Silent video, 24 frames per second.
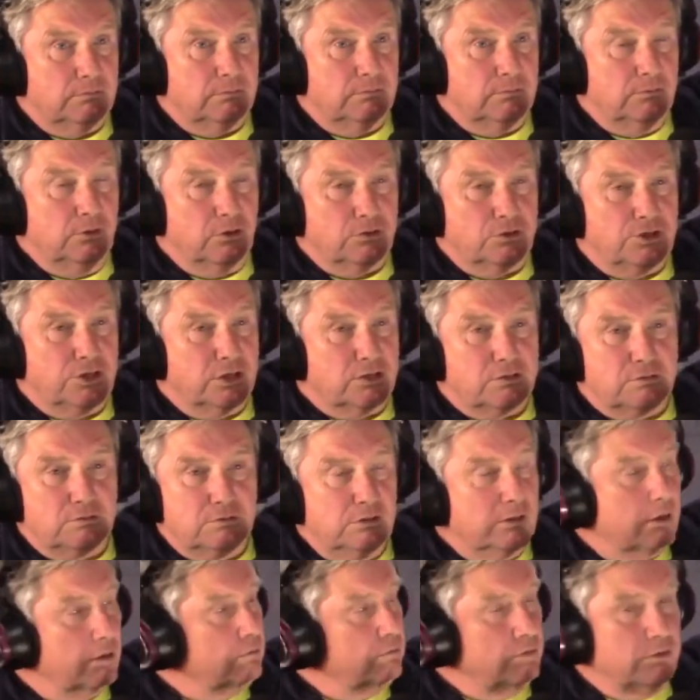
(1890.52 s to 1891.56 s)
not just,
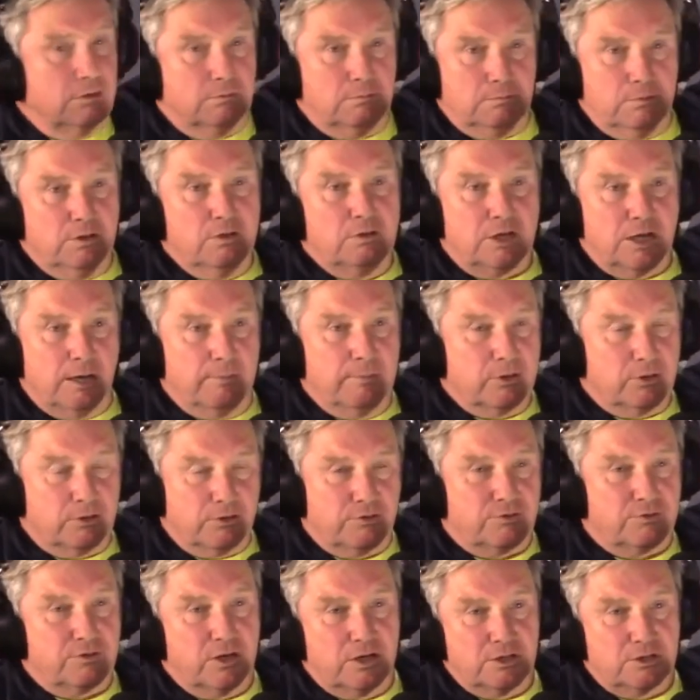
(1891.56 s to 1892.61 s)
you come in on a
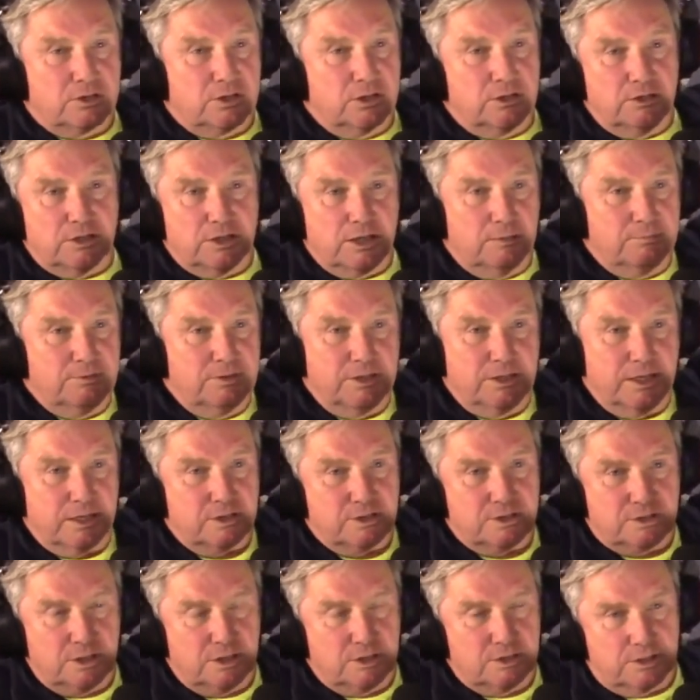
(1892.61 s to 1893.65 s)
Thursday and you come in
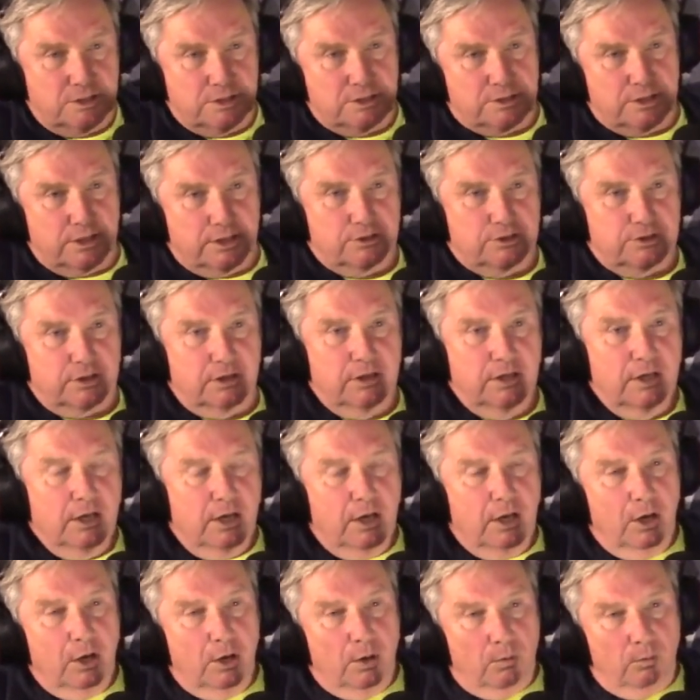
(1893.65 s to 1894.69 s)
next Thursday, etc.
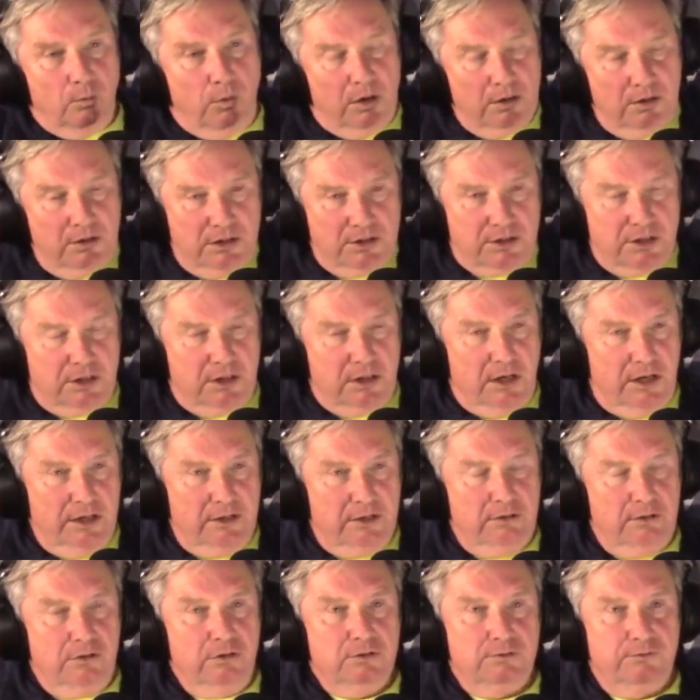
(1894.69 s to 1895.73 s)
There's a guy
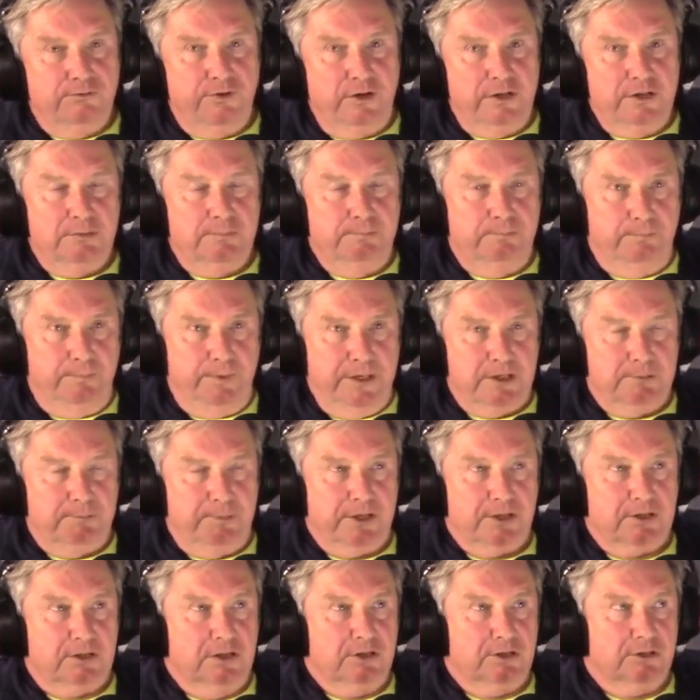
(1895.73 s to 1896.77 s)
who's a very big
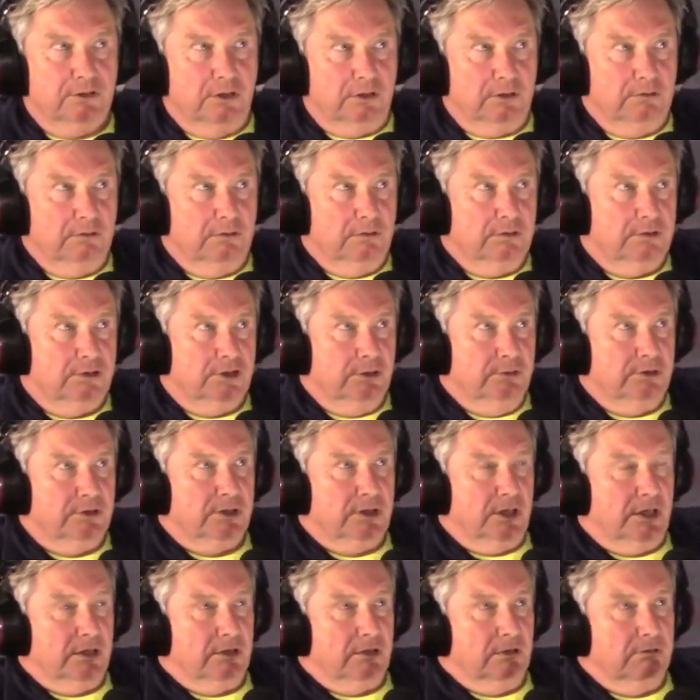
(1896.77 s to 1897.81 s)
specialist on
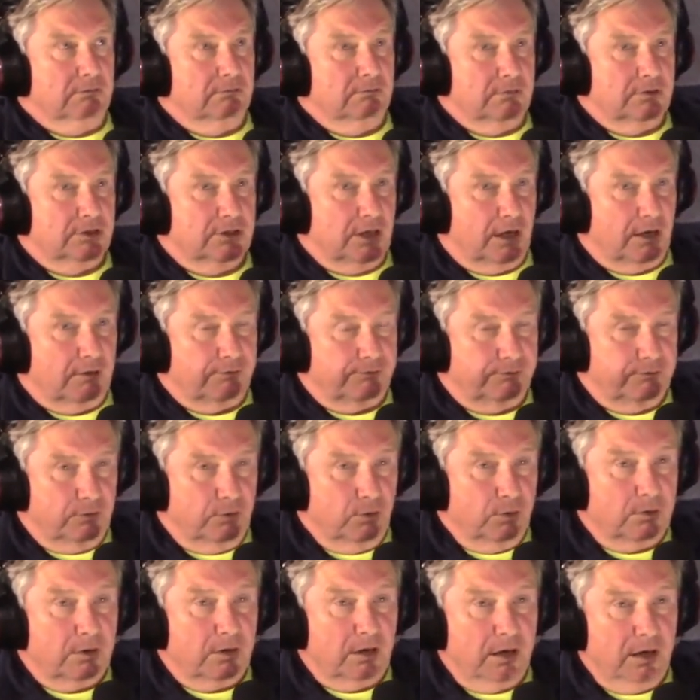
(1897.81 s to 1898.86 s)
suicidal stuff
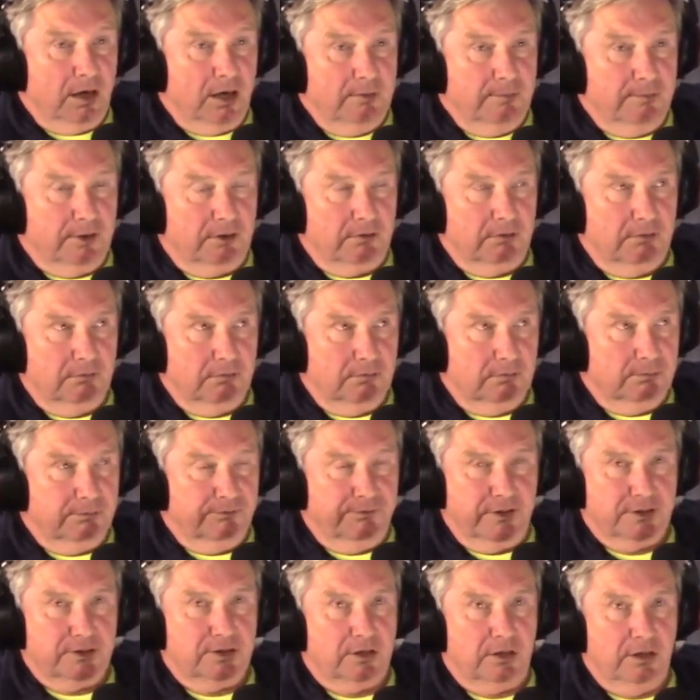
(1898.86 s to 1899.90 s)
called Kleiman,
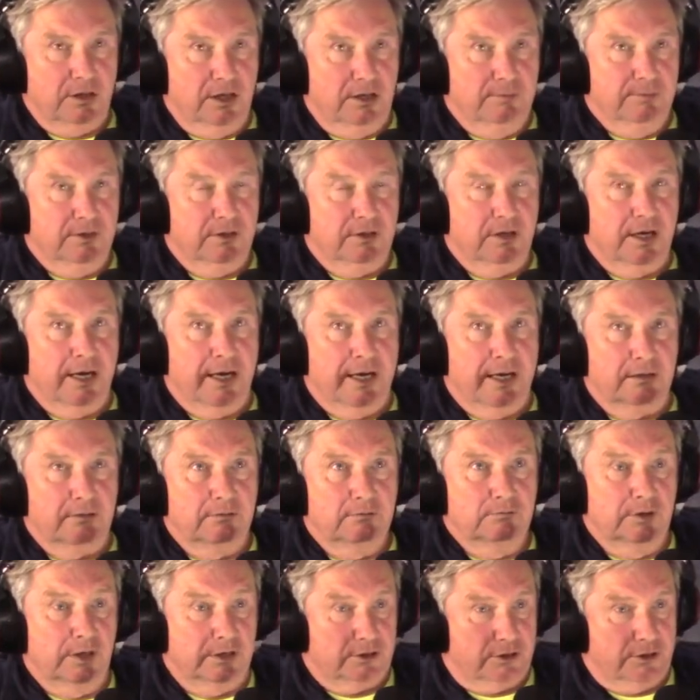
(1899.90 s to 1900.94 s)
Professor Kleiman at
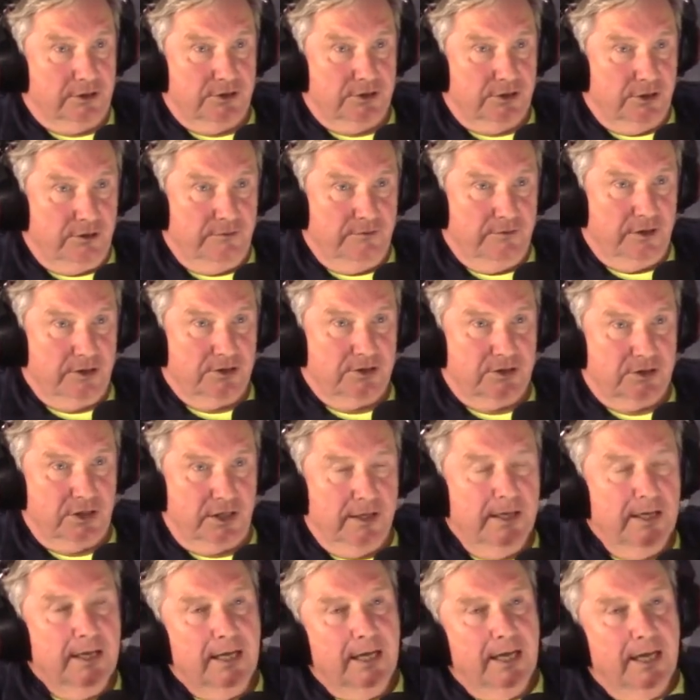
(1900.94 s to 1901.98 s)
Rutgers University.
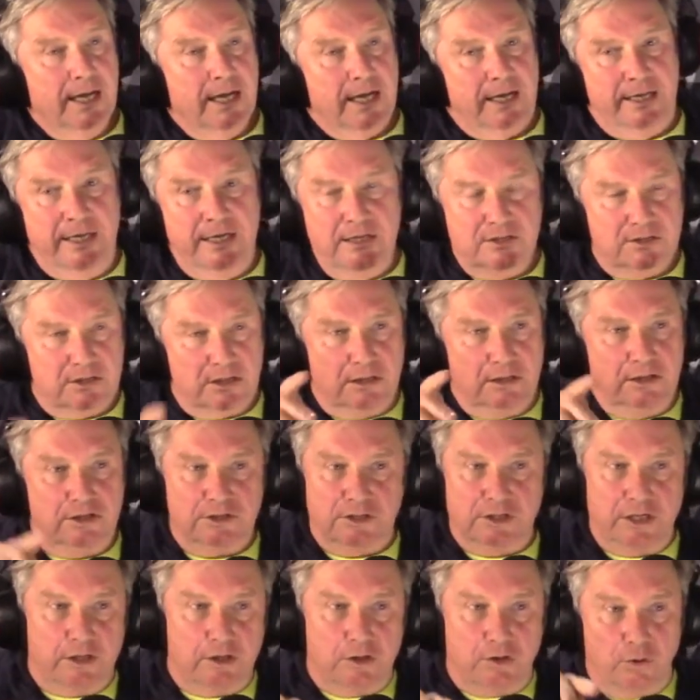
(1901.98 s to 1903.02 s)
And he's done this
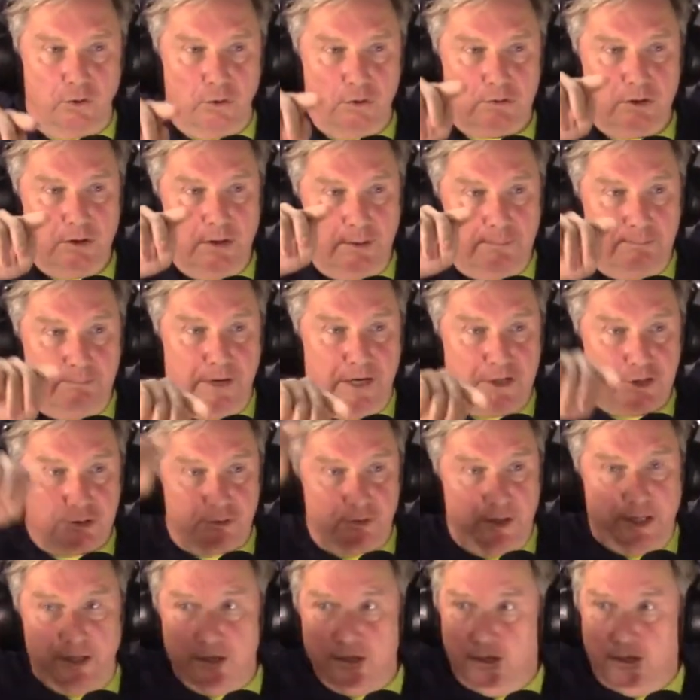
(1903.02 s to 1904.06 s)
thing called
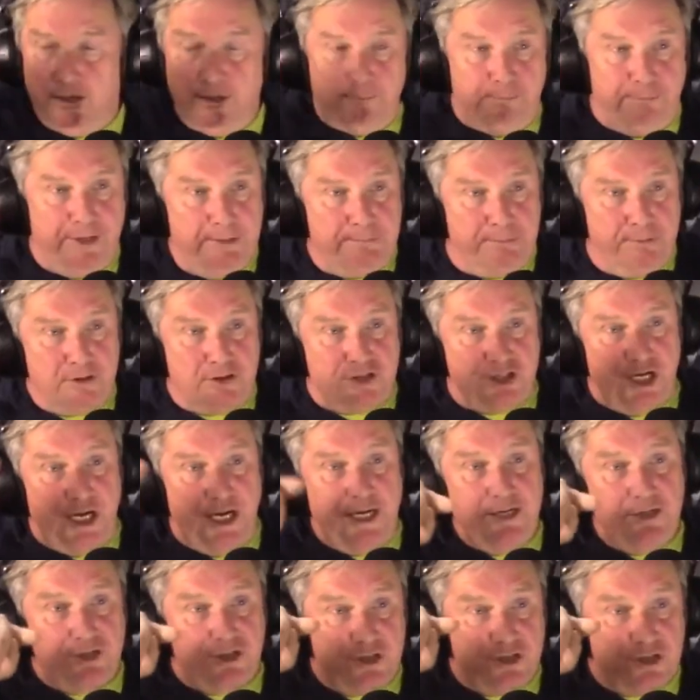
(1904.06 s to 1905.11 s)
measuring people's
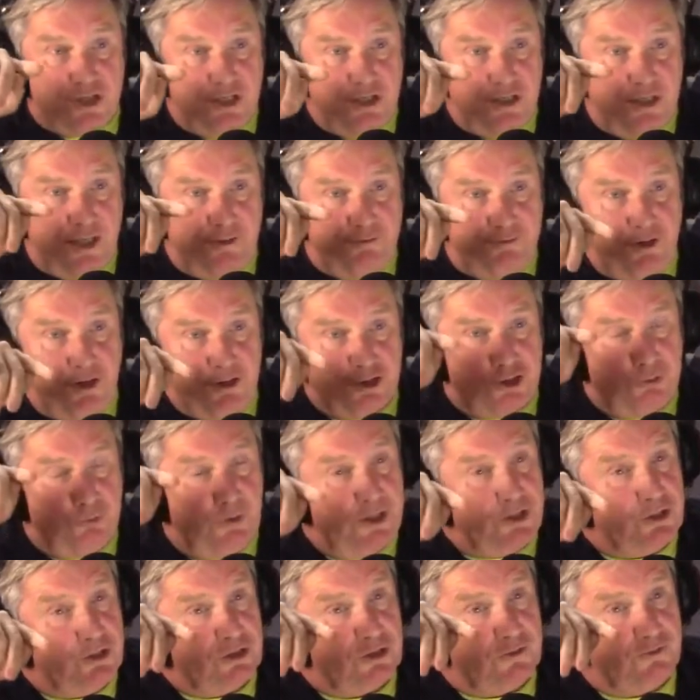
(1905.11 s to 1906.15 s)
changes in their
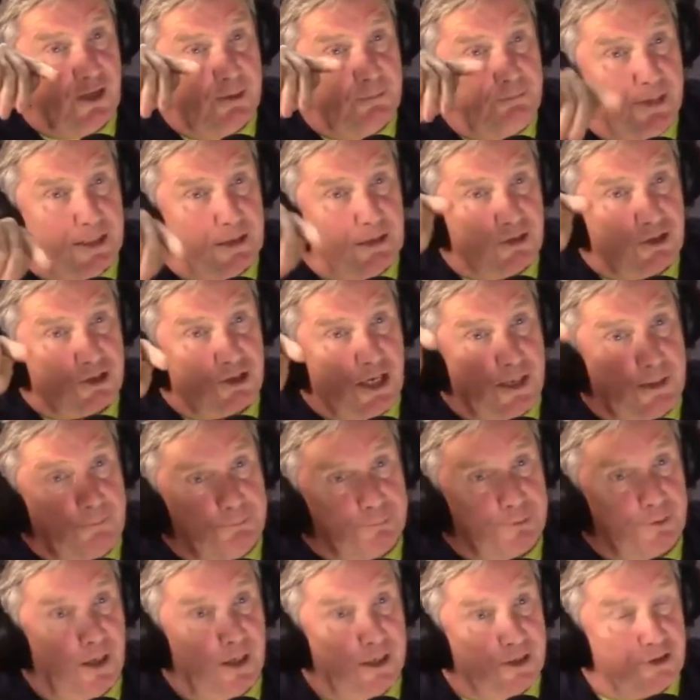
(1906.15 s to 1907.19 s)
fluctuations of their mental state
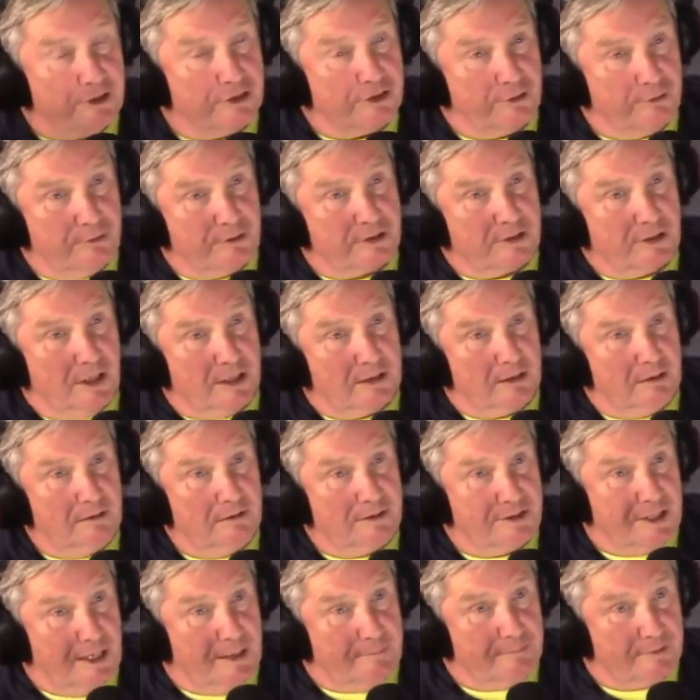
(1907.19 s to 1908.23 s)
prior to suicidal
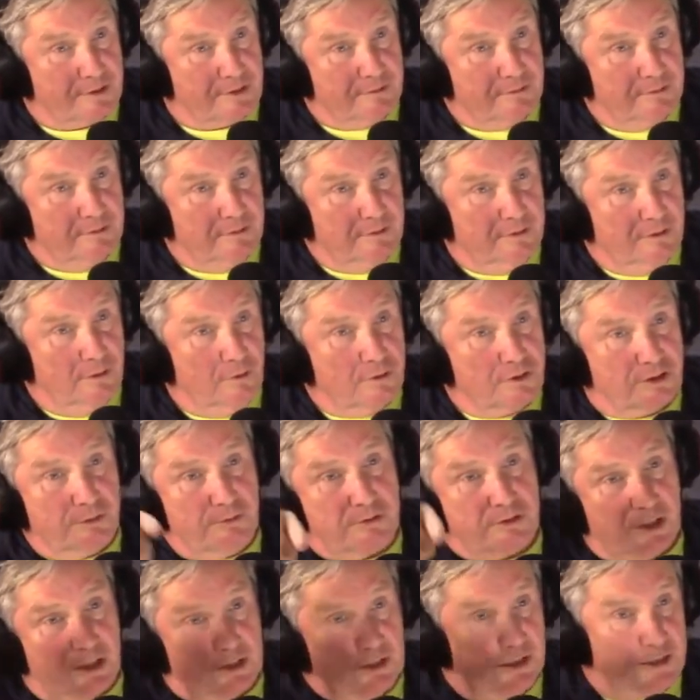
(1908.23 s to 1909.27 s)
attempts or
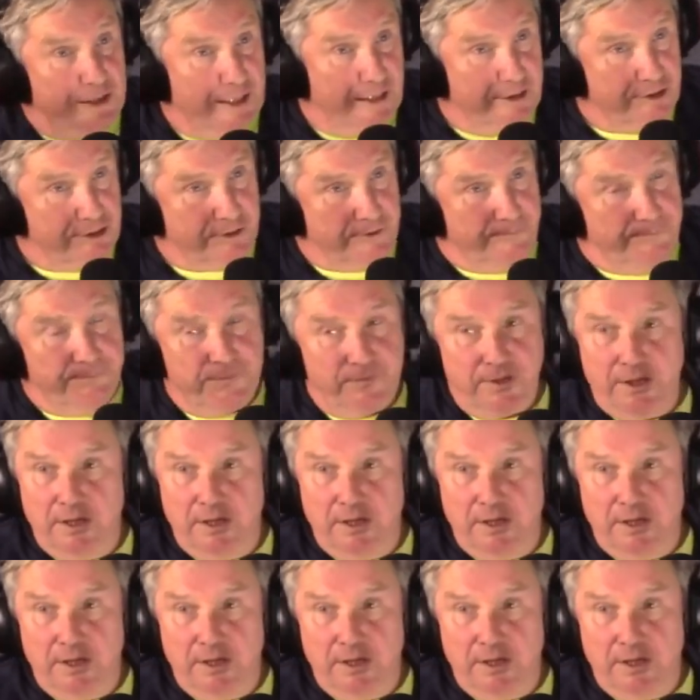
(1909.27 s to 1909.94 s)
suicidal ideation.